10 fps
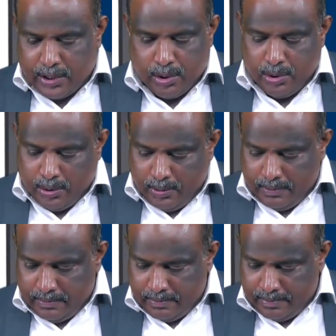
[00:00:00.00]
I can show
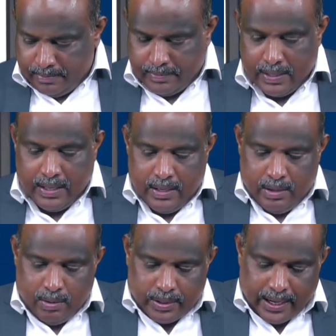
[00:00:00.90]
you.
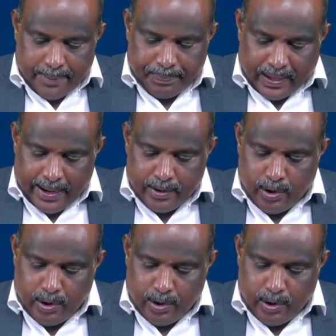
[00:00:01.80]
Okay,